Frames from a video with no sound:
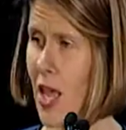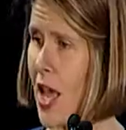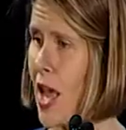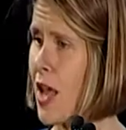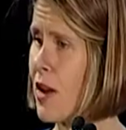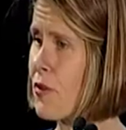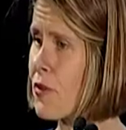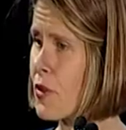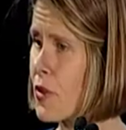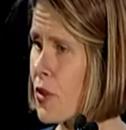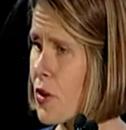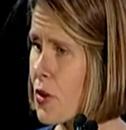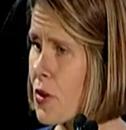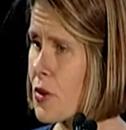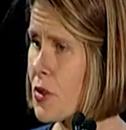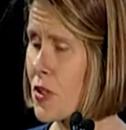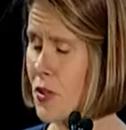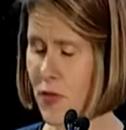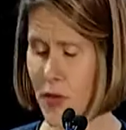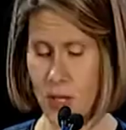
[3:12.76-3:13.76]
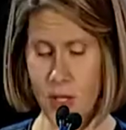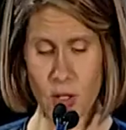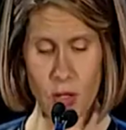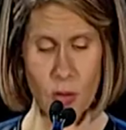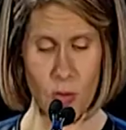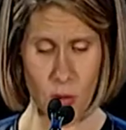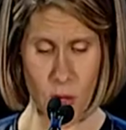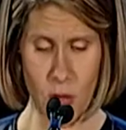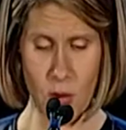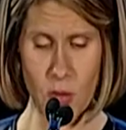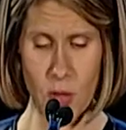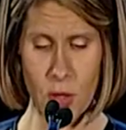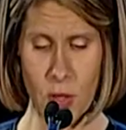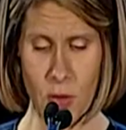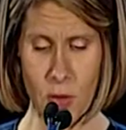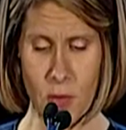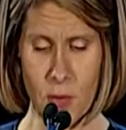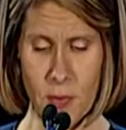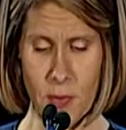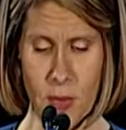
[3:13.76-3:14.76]
And for those of us who know
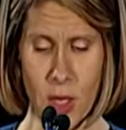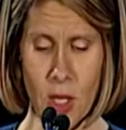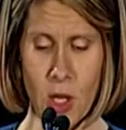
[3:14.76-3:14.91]
you,